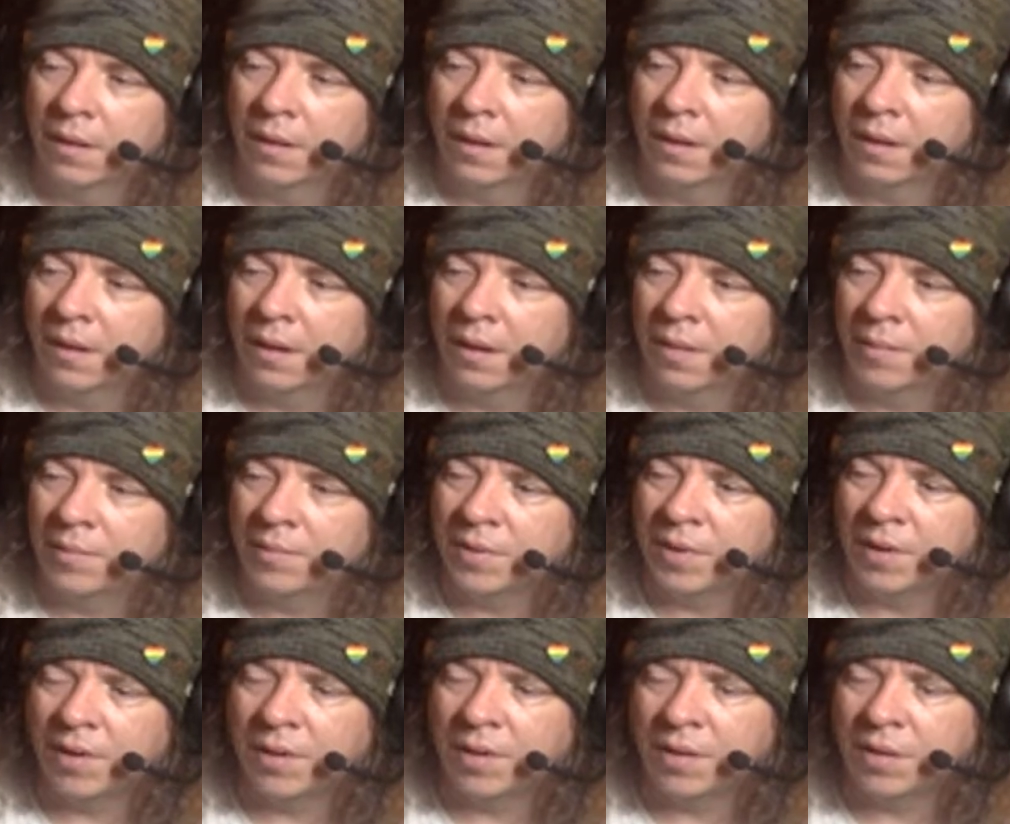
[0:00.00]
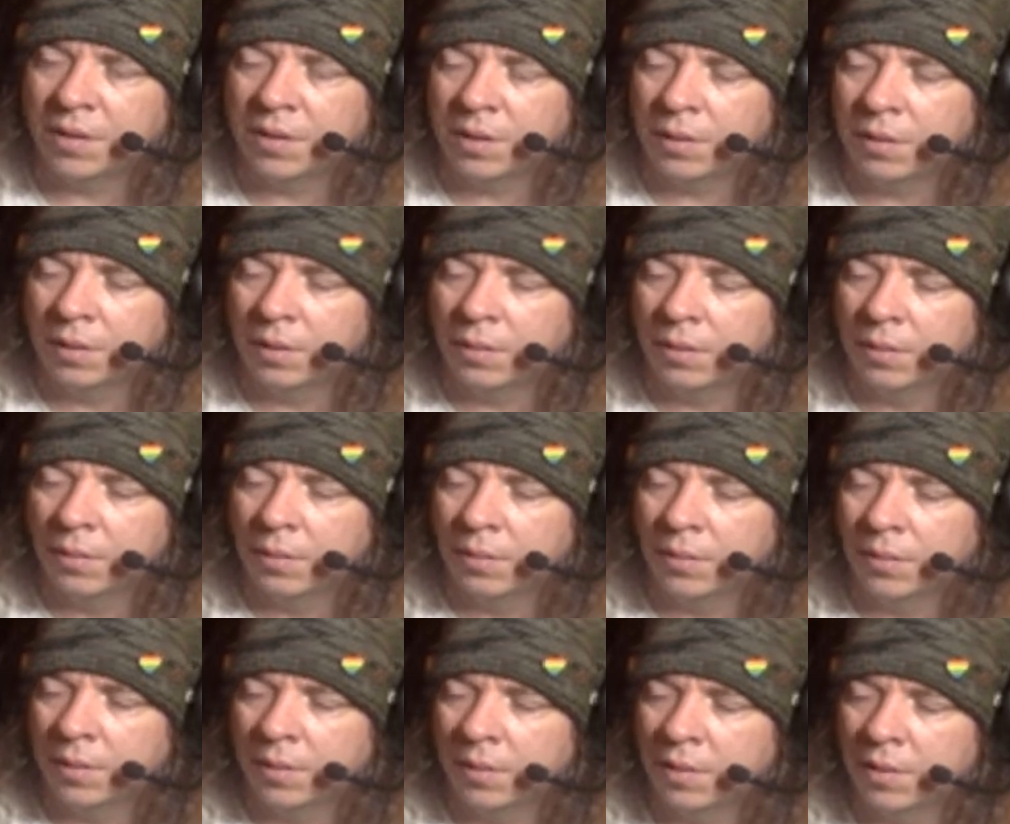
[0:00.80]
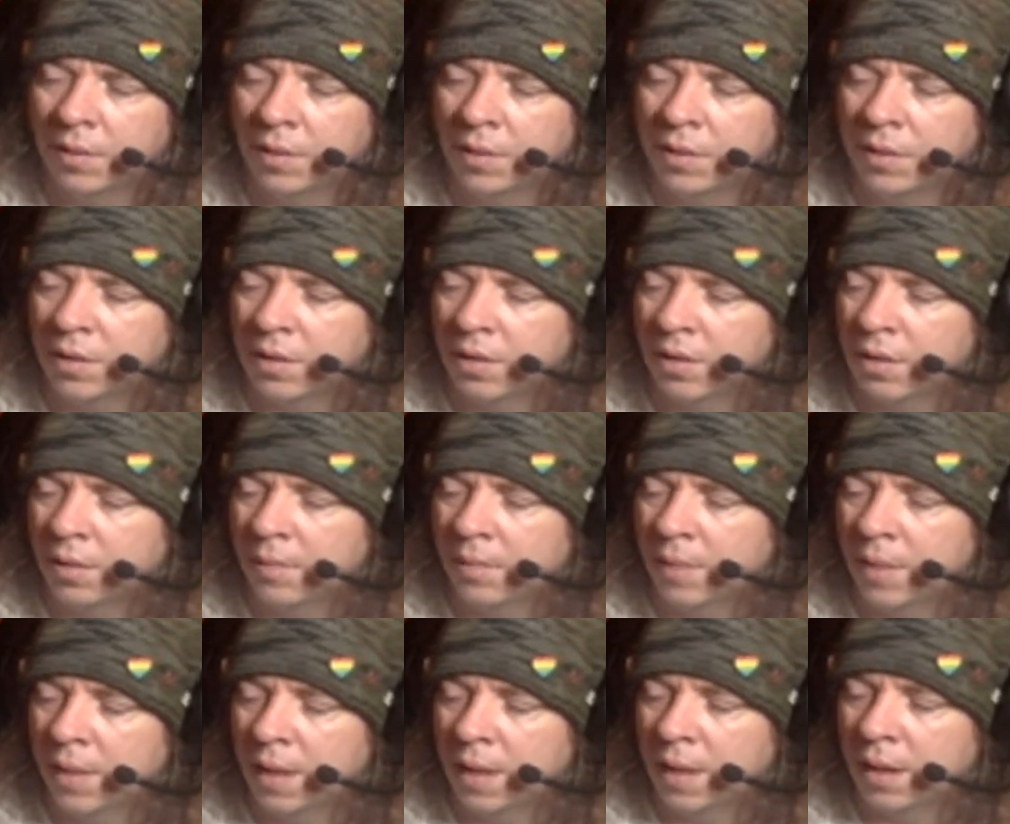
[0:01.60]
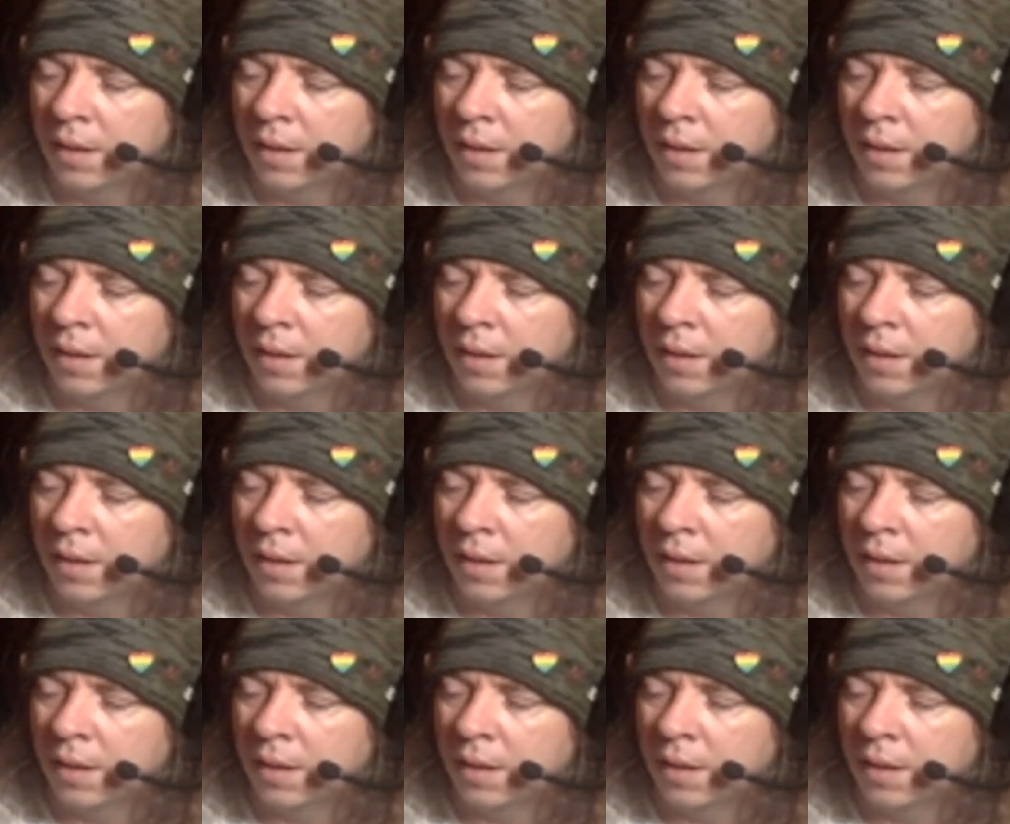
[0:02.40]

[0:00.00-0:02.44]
I'm talking to you, but you're not talking back.